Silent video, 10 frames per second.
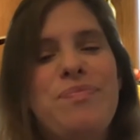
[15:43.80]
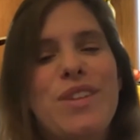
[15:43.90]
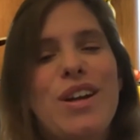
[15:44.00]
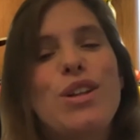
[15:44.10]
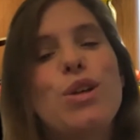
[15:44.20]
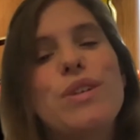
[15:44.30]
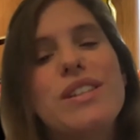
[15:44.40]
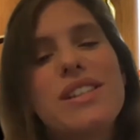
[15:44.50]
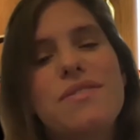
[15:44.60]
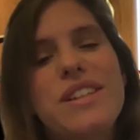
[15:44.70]

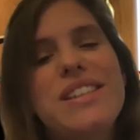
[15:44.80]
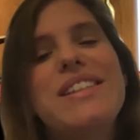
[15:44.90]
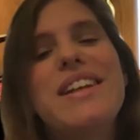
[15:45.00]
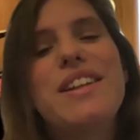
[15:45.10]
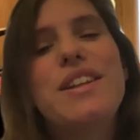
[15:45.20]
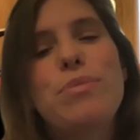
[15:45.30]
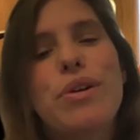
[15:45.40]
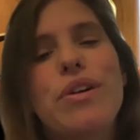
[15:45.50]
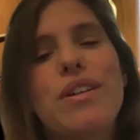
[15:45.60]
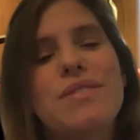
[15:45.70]
Lewis visited the
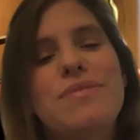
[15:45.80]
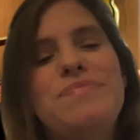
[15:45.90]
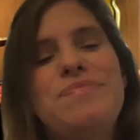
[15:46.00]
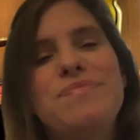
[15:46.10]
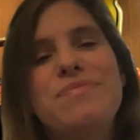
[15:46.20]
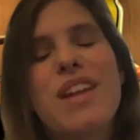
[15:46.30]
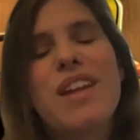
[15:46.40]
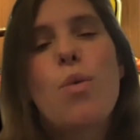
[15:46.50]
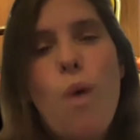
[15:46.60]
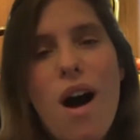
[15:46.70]
mural
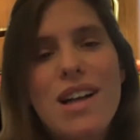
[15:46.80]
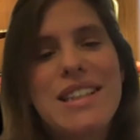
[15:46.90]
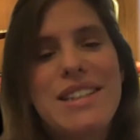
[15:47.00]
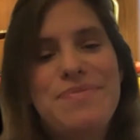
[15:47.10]
and walked it.